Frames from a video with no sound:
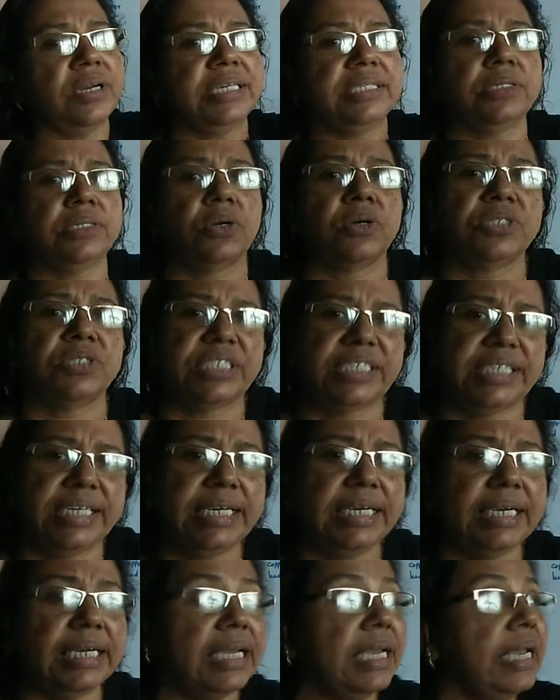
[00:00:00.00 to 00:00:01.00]
as
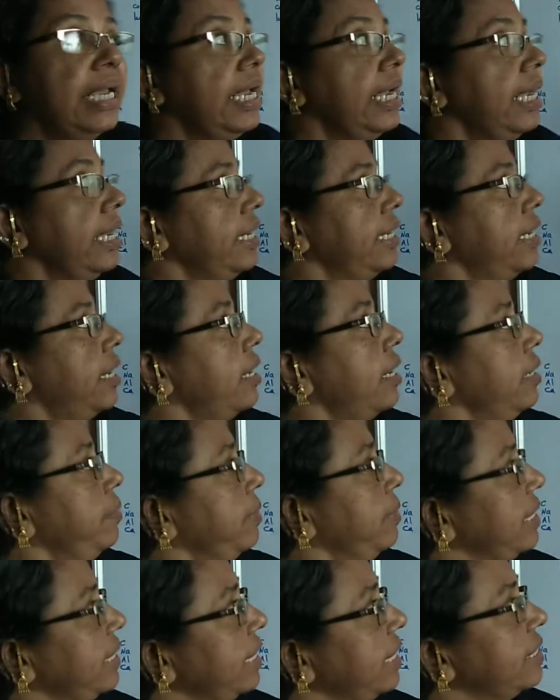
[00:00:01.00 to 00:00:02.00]
roasting. Here
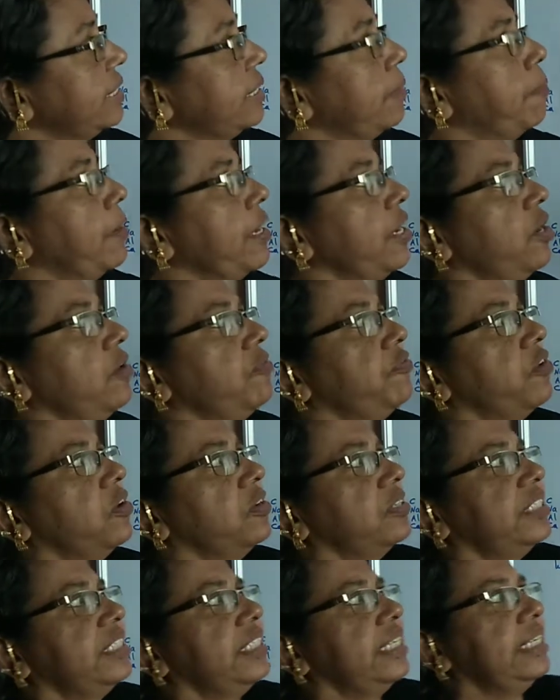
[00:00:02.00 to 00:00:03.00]
limited supply of
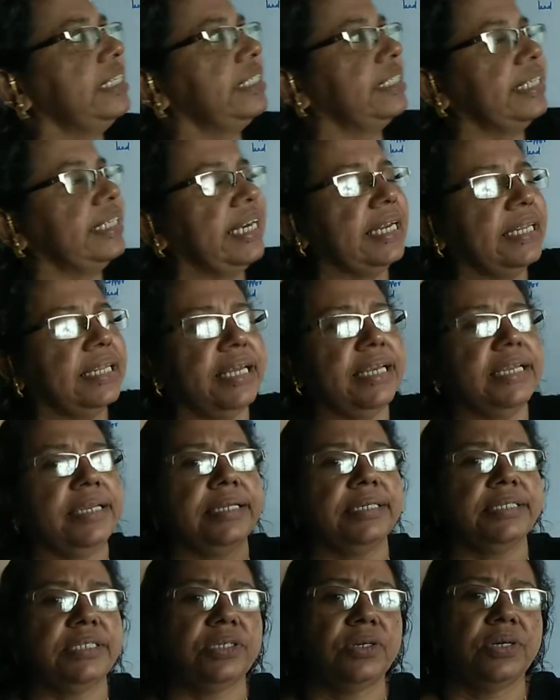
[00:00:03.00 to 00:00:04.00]
oxygen is there, then it
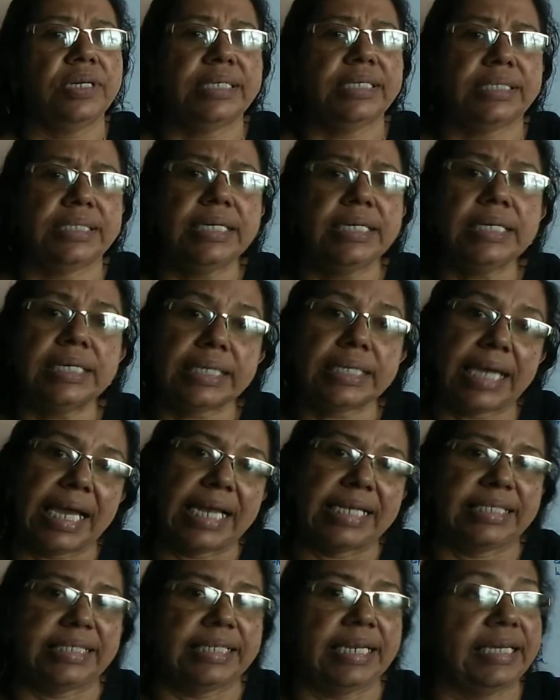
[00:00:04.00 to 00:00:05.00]
is known as
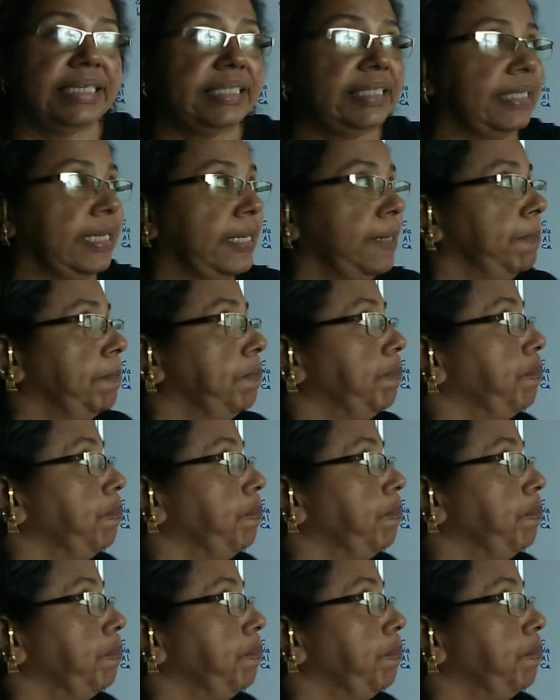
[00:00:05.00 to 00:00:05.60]
calcination.